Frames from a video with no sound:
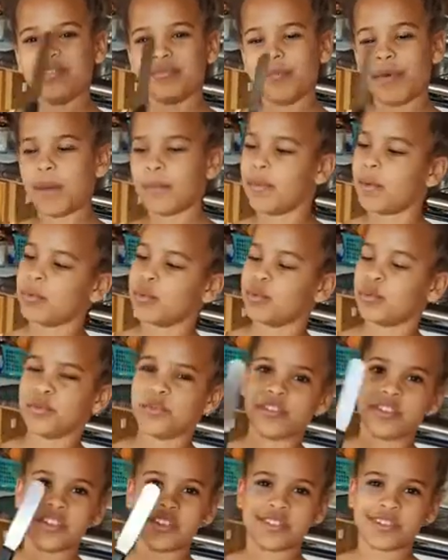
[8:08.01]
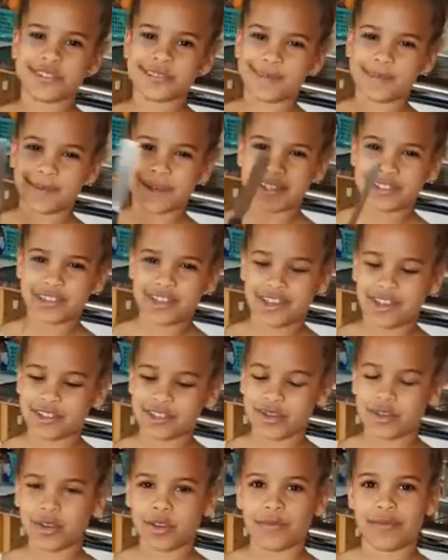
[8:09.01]
My mum calls these a spatula. I
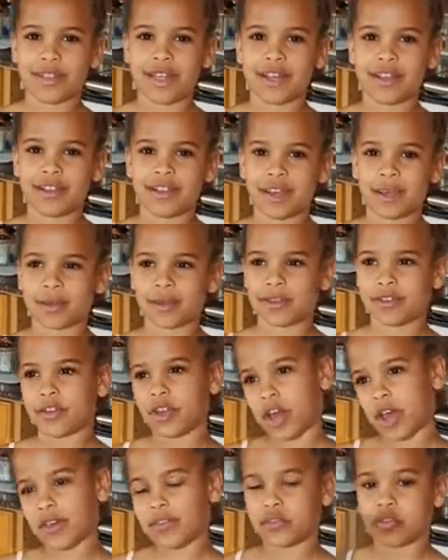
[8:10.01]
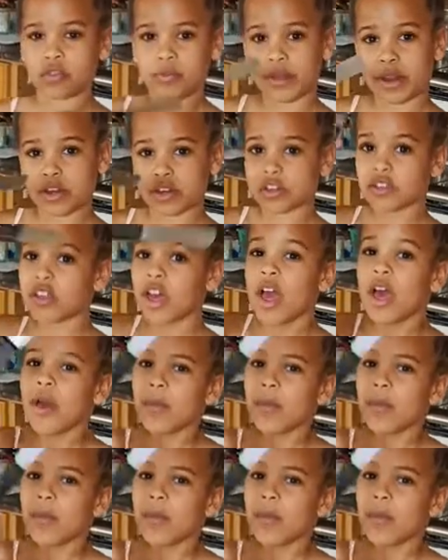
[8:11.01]
don't know if they're like knives or spatulas,